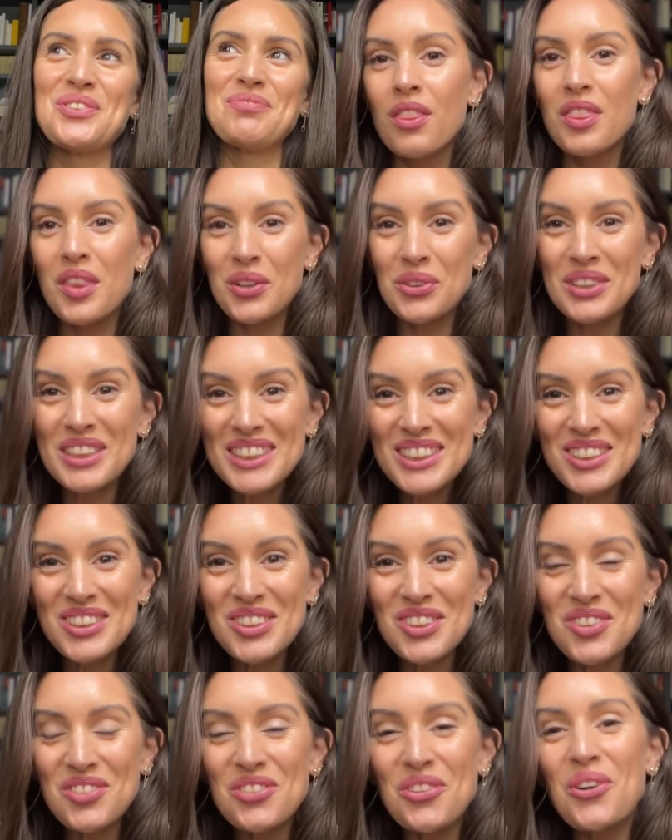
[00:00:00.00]
The
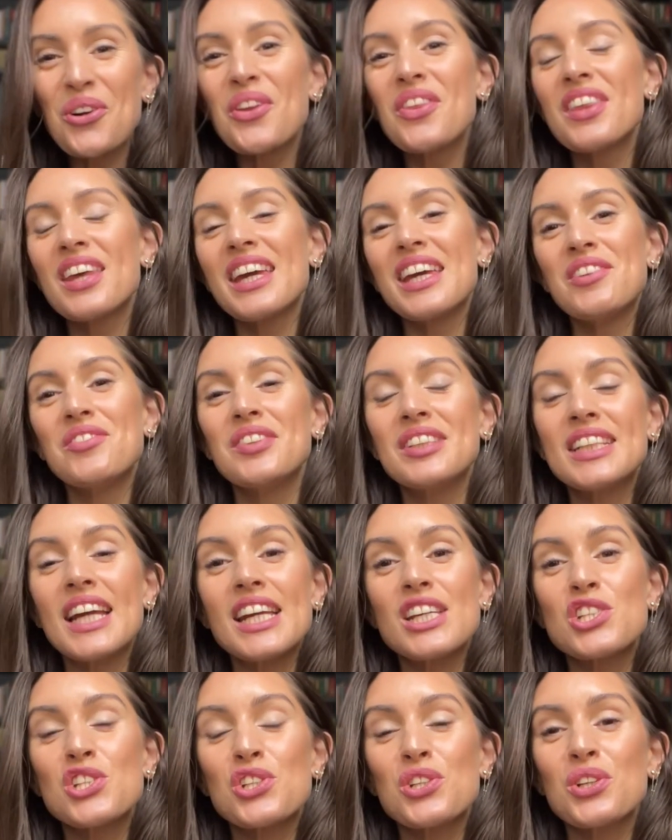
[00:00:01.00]
reason for the
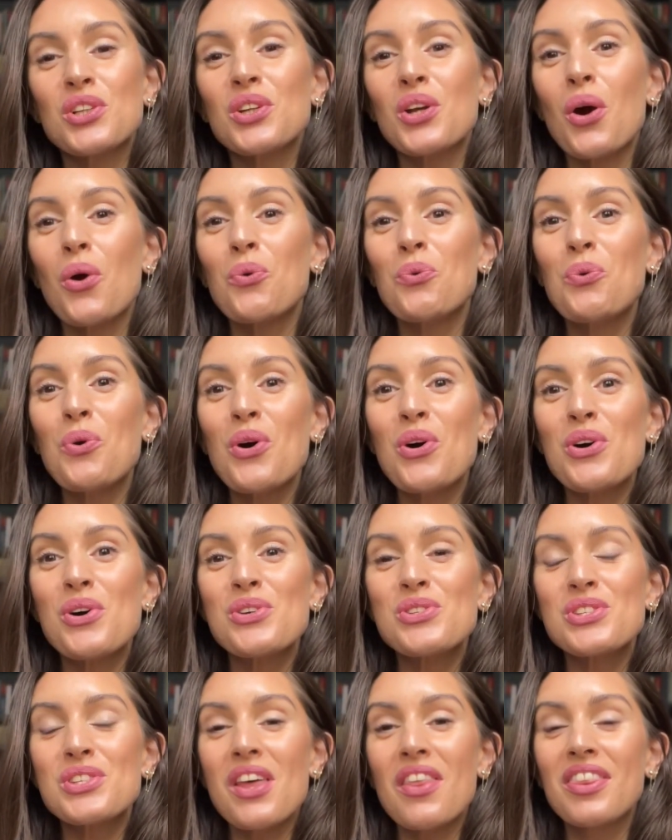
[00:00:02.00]
invitation
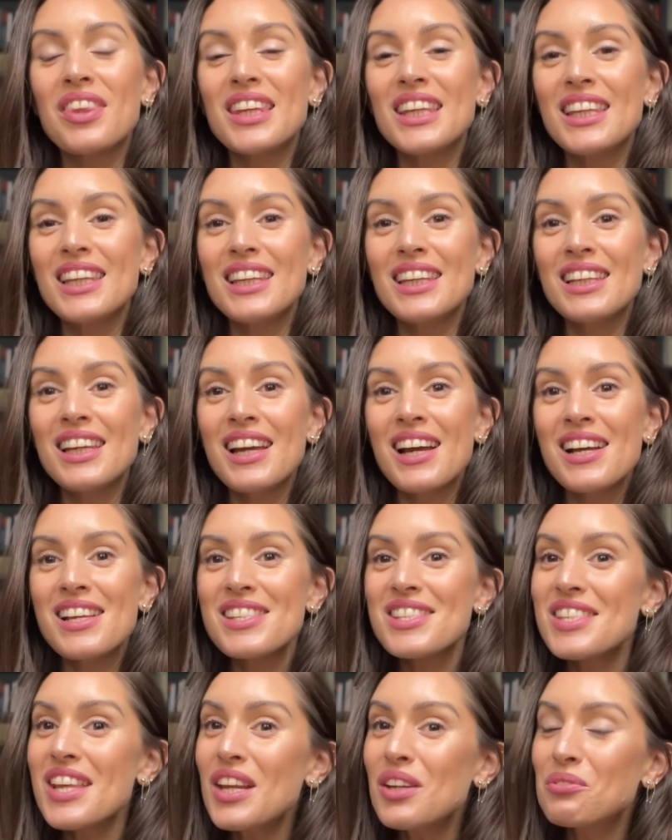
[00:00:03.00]
was the
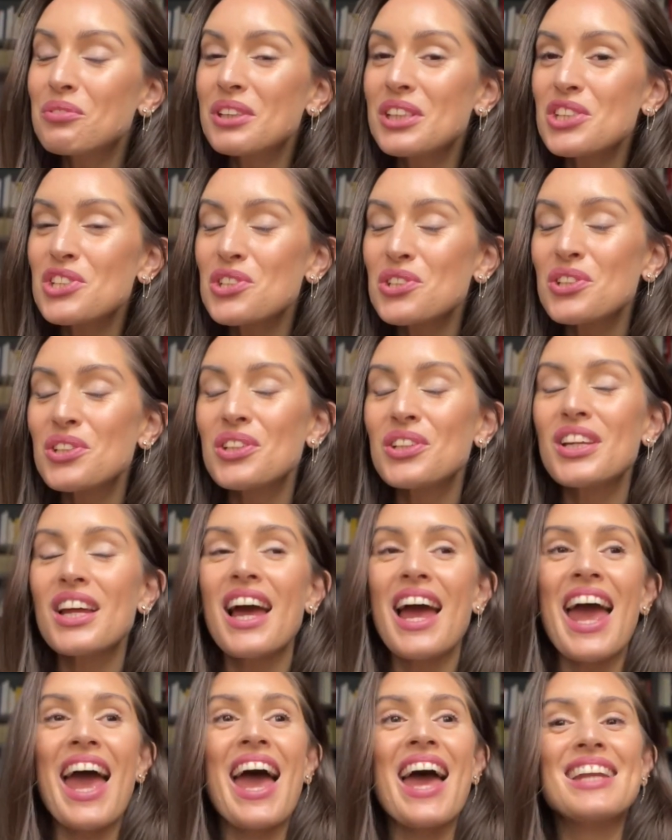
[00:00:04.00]
celebration
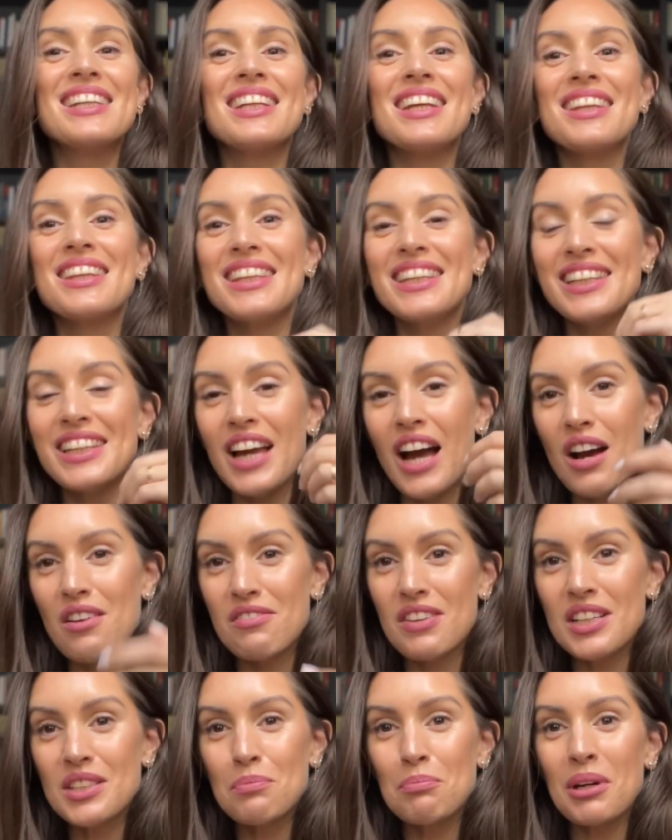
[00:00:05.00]
and the
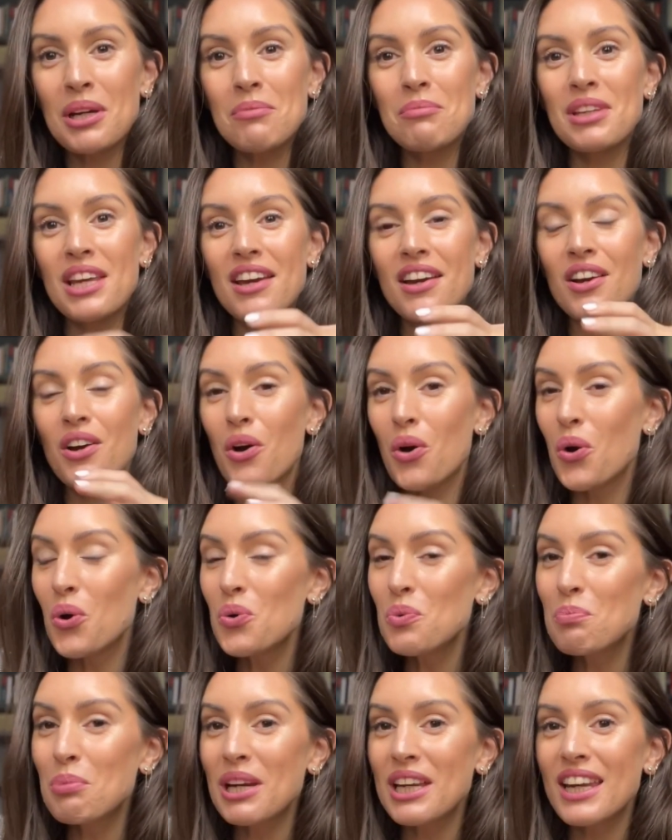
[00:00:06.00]
avant-premiere
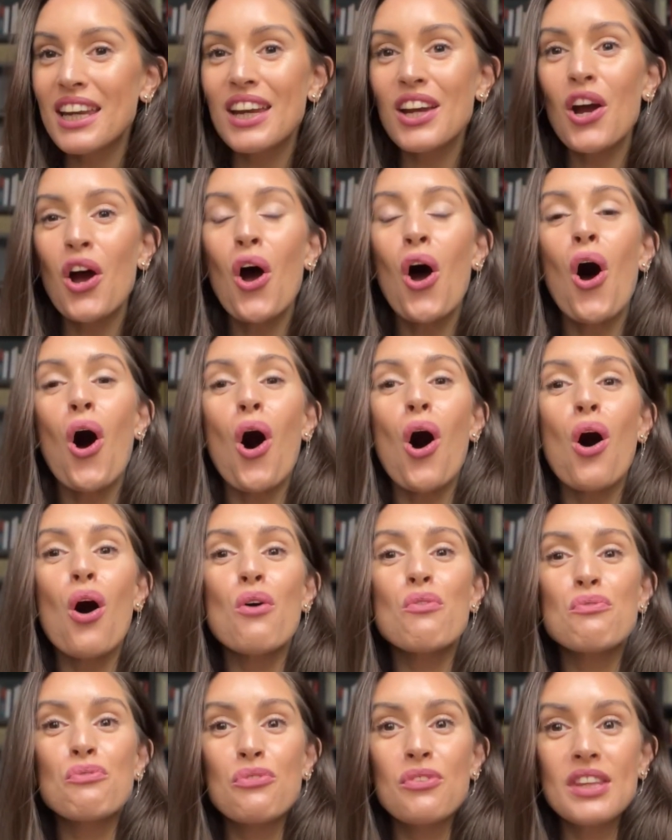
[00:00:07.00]
opening
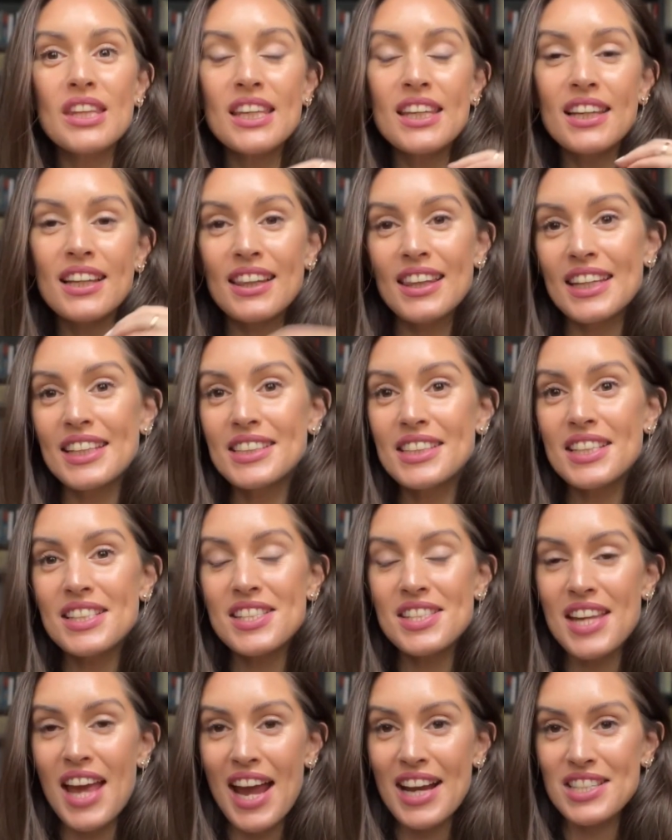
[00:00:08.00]
of the
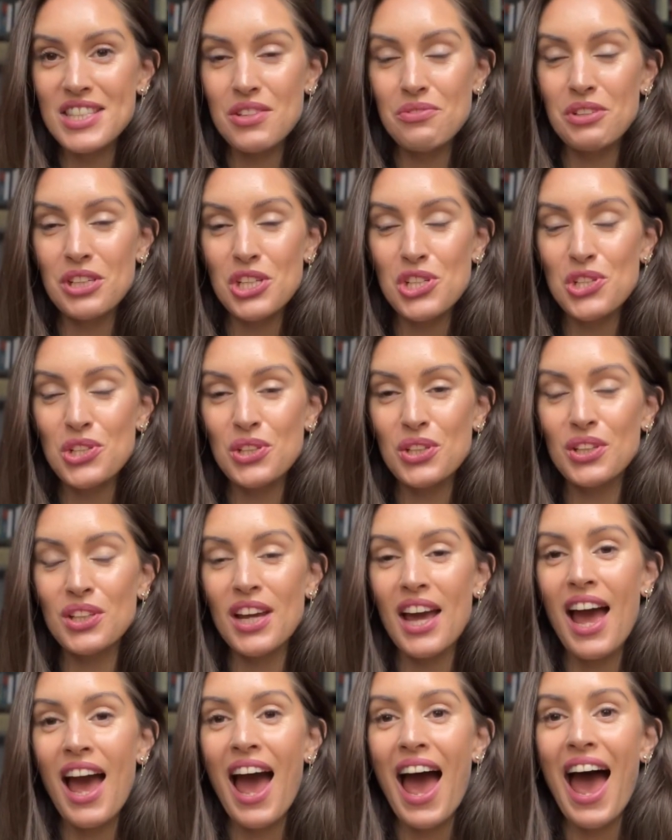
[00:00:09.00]
latest exhibition
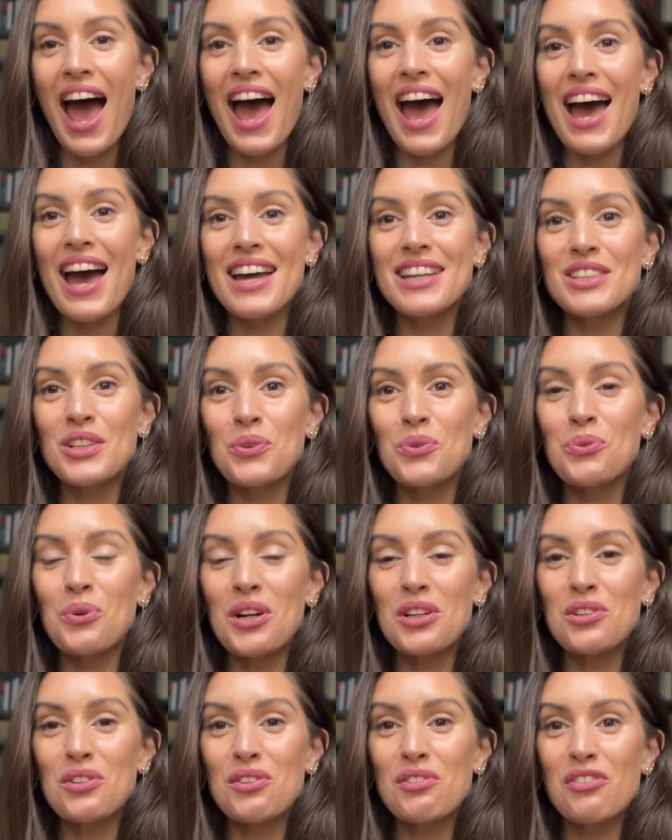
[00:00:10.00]
at one
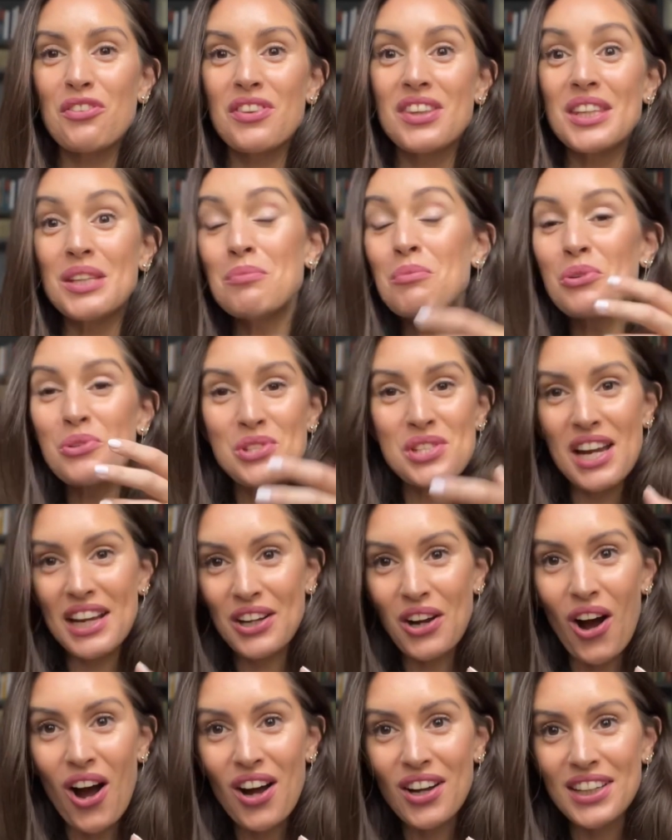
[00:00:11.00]
of the most
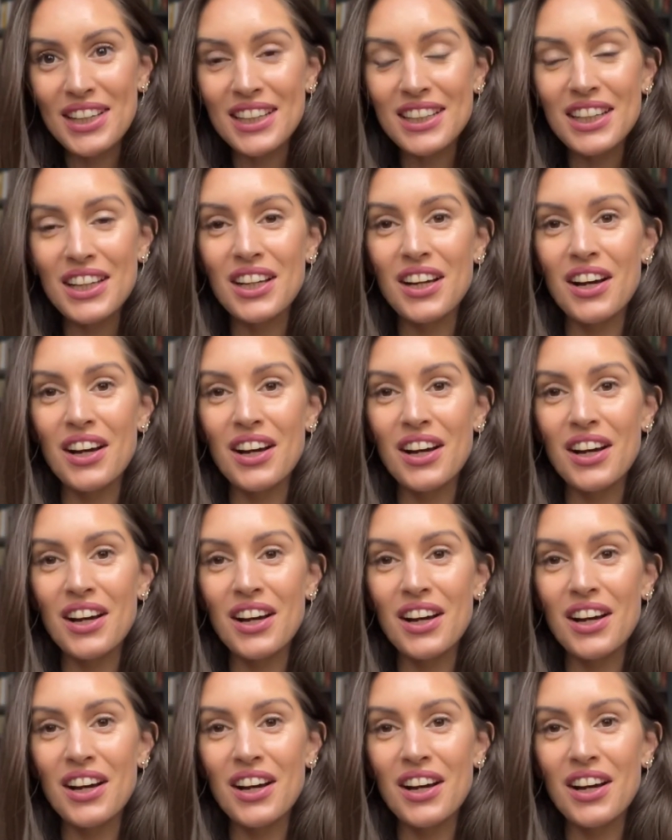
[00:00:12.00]
iconic